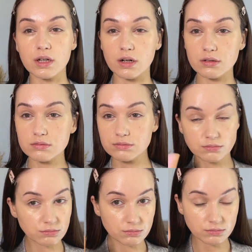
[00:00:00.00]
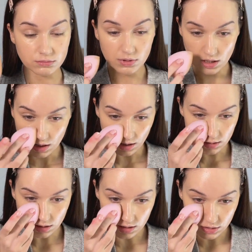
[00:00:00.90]
know, it's
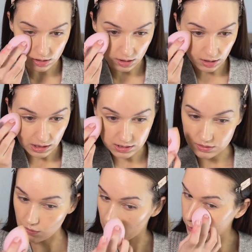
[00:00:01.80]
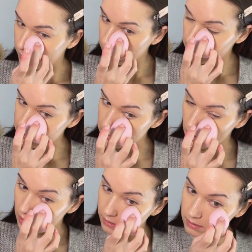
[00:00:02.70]
doable. It's
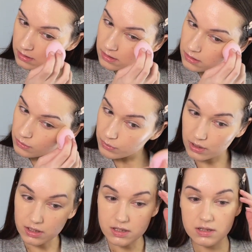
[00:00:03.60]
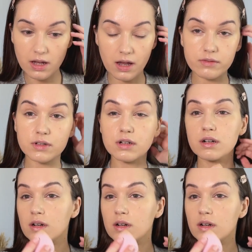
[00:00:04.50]
not the worst ever.